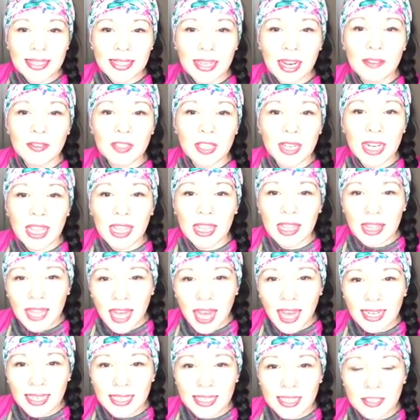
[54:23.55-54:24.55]
Like I've done a
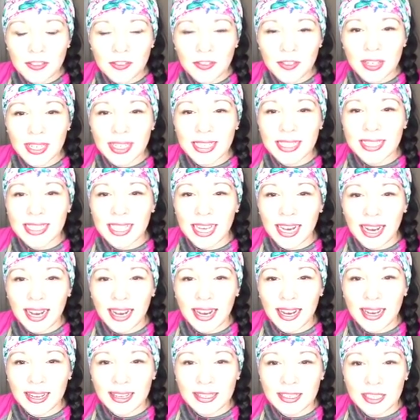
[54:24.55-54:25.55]
lot of different,
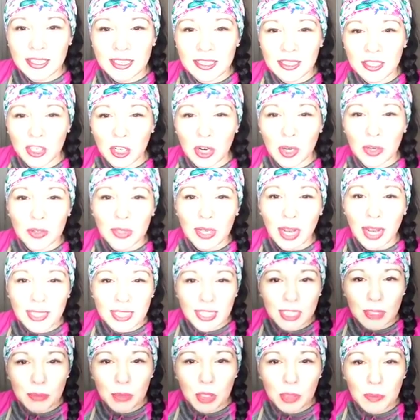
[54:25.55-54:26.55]
uh, you know,
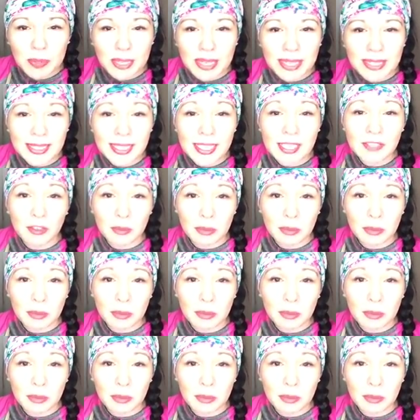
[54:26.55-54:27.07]
customer pieces.